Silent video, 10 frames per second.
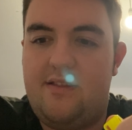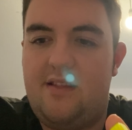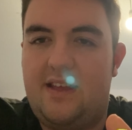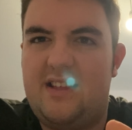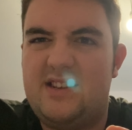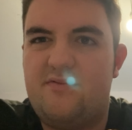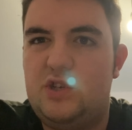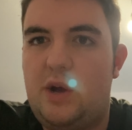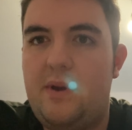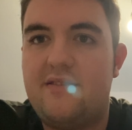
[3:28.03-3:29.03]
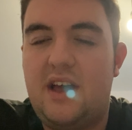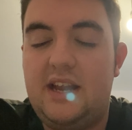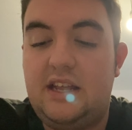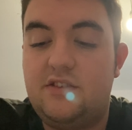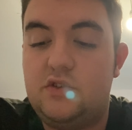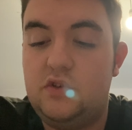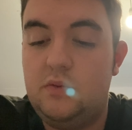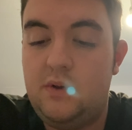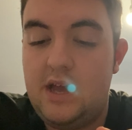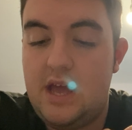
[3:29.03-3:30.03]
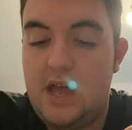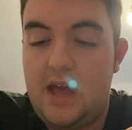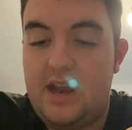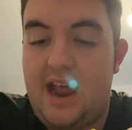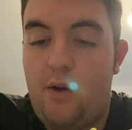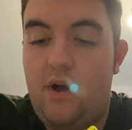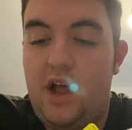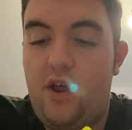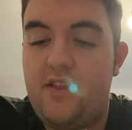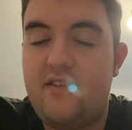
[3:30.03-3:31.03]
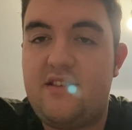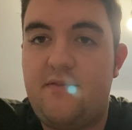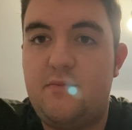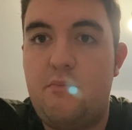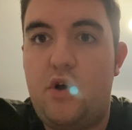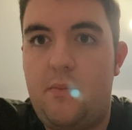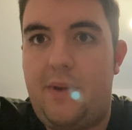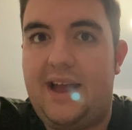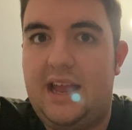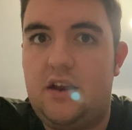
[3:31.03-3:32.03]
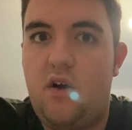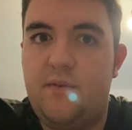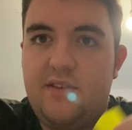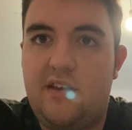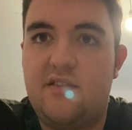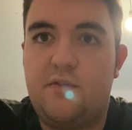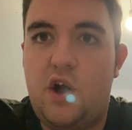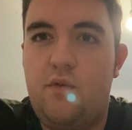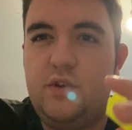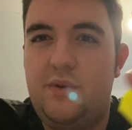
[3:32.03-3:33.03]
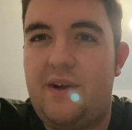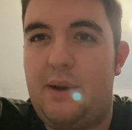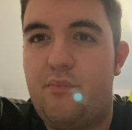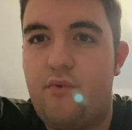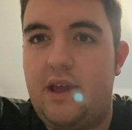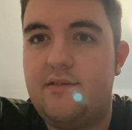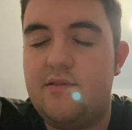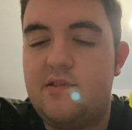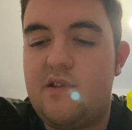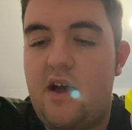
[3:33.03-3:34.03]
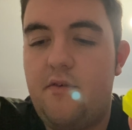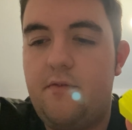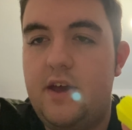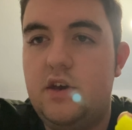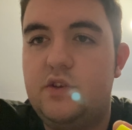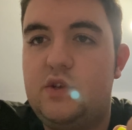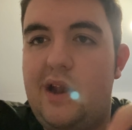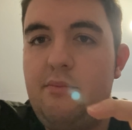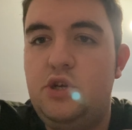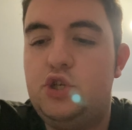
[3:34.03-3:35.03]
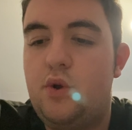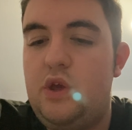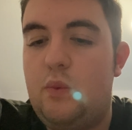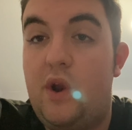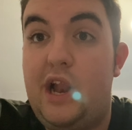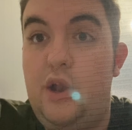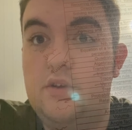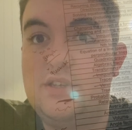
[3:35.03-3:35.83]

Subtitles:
like the different topics that I need to do. Now, a lot of this stuff has been put back in, obviously because of COVID, we've had breaks and stuff. So let me show you what it looks